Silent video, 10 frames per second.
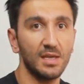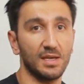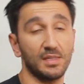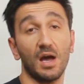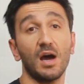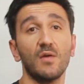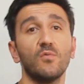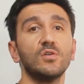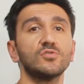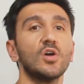and I
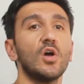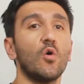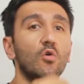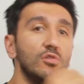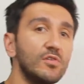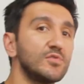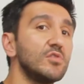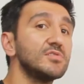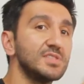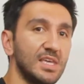want all of
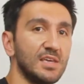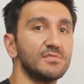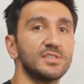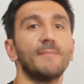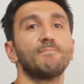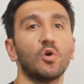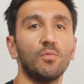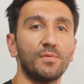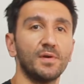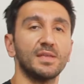those leaves
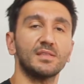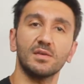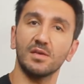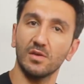operate